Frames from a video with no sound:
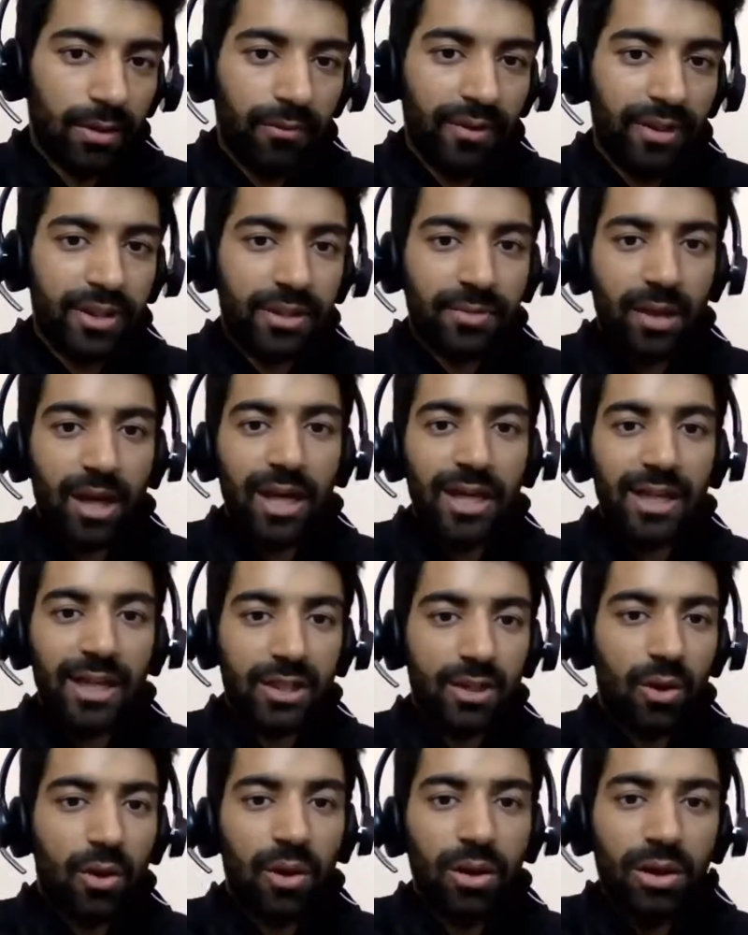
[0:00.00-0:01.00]
which
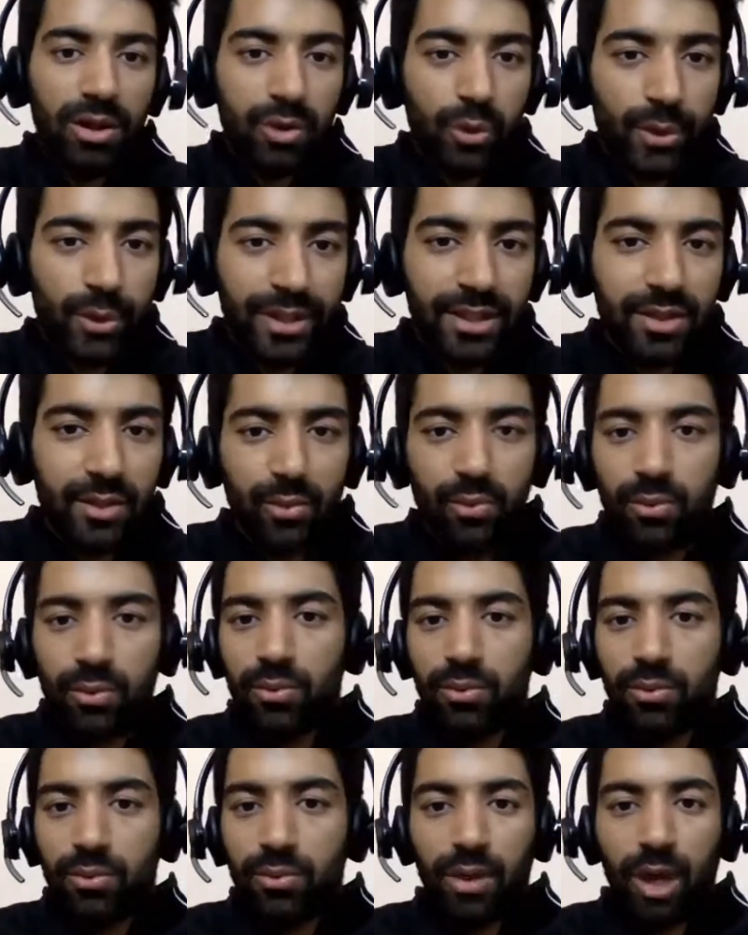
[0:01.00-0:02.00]
asked all the students
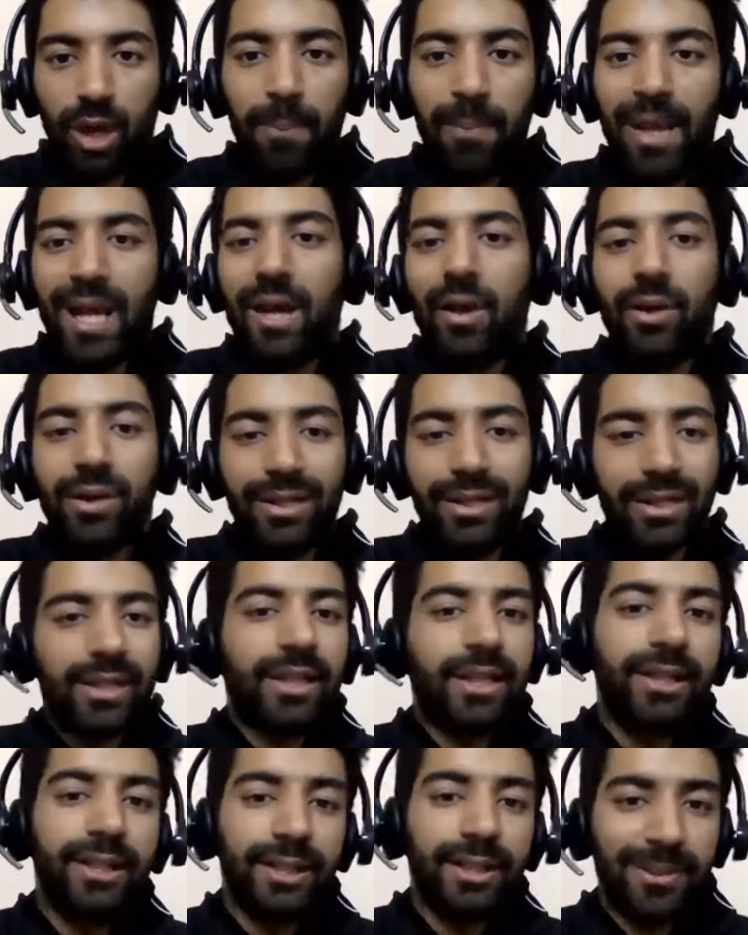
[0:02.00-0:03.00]
to apply on the
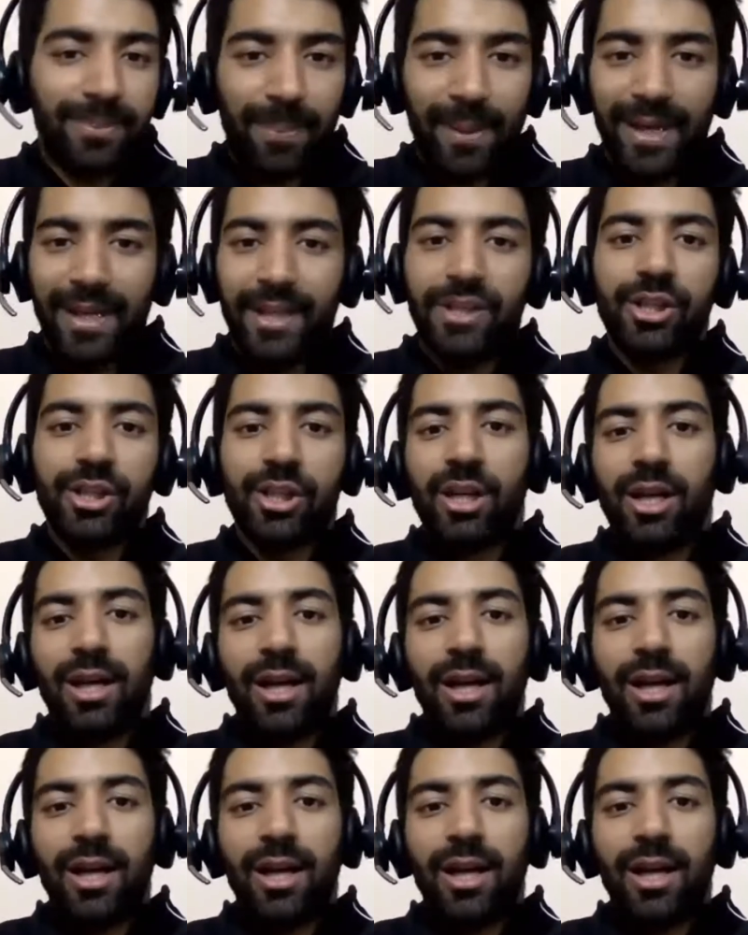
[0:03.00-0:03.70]
careers page.